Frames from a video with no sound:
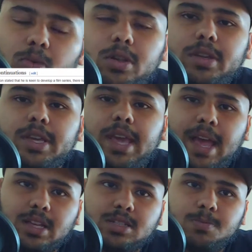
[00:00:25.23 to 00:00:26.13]
Well,
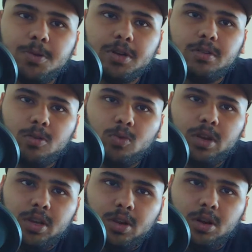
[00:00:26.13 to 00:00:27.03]
yes, but
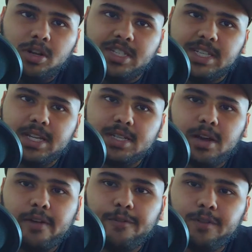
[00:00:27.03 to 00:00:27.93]
when you're on a
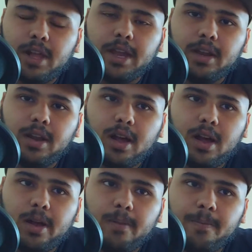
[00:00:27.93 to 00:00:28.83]
6 hour flight,
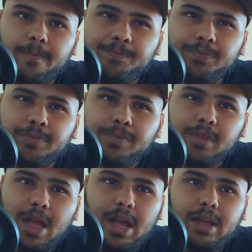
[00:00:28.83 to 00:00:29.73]

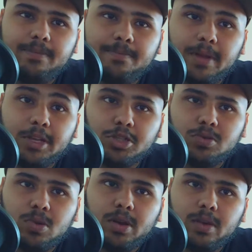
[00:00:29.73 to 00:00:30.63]
I
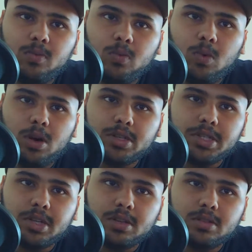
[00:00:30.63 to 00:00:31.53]
enjoy
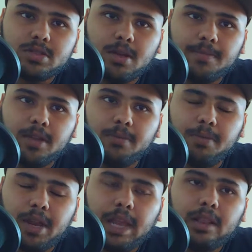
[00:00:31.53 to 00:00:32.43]
watching
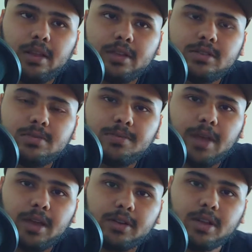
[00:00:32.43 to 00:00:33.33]
something
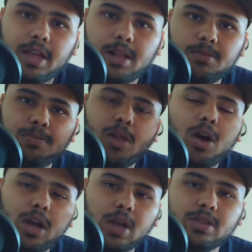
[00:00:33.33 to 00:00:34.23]
brainless to help
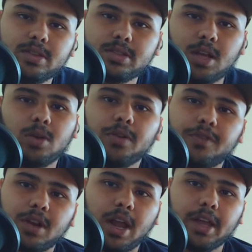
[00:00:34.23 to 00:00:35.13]
block out the
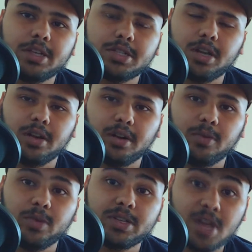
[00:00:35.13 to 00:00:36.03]
sound of crying
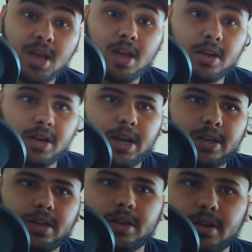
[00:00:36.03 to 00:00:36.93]
children, which
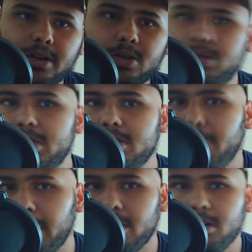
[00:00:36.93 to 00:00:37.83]
greatly
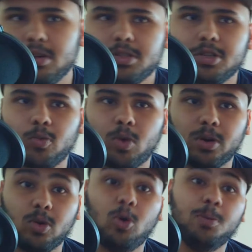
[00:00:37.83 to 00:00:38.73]
reduces my urge to
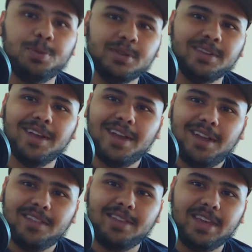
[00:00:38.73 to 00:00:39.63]
want to open
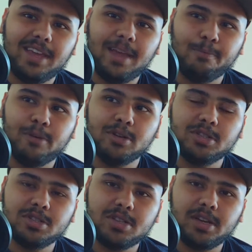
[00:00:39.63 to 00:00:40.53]
the
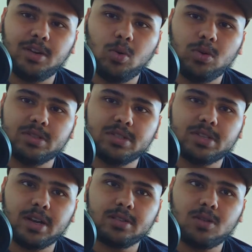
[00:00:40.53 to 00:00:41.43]
emergency doors
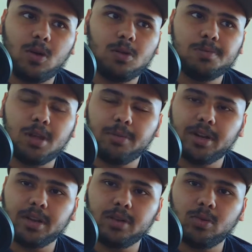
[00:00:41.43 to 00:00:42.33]
and send us all
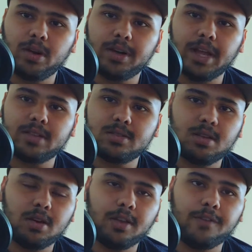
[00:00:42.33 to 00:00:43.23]
plummeting to our
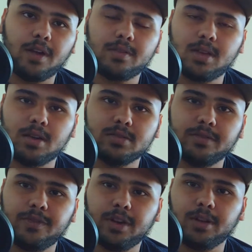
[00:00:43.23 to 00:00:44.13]
deaths
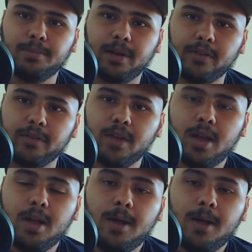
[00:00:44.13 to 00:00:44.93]
35,000 feet above.